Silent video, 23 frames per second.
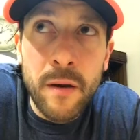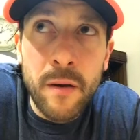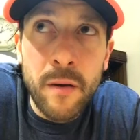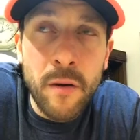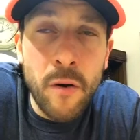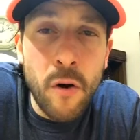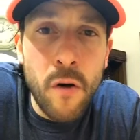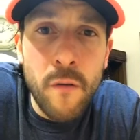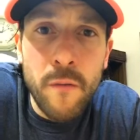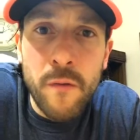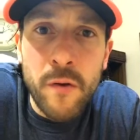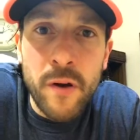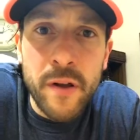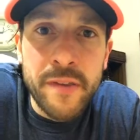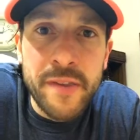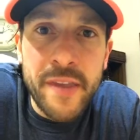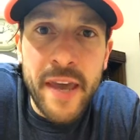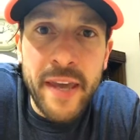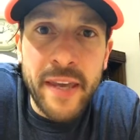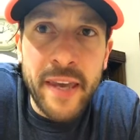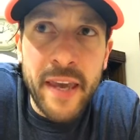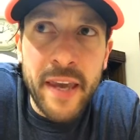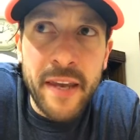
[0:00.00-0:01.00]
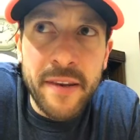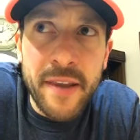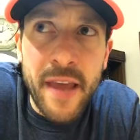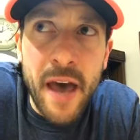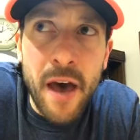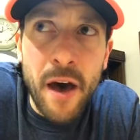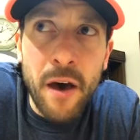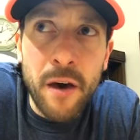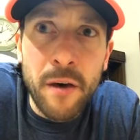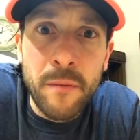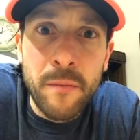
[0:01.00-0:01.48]
over a decade
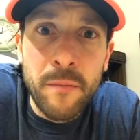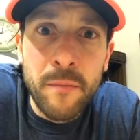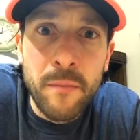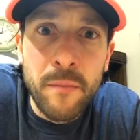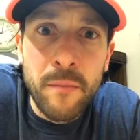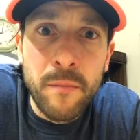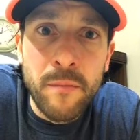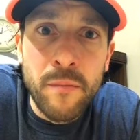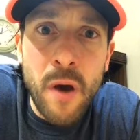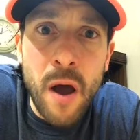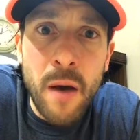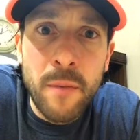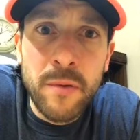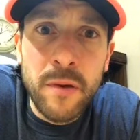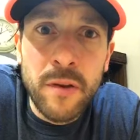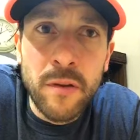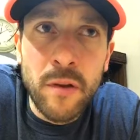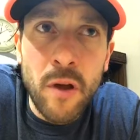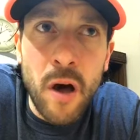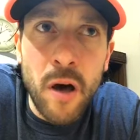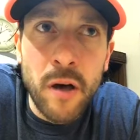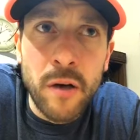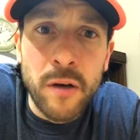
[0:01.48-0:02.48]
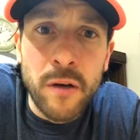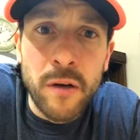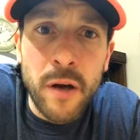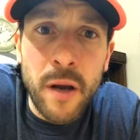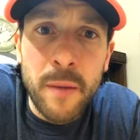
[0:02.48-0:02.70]
now, probably longer.